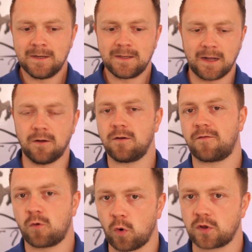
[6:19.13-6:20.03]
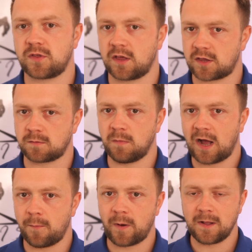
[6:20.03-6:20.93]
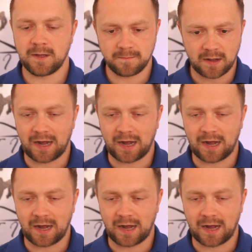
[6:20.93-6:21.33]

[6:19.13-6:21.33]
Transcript: Now, of course, this is my opinion.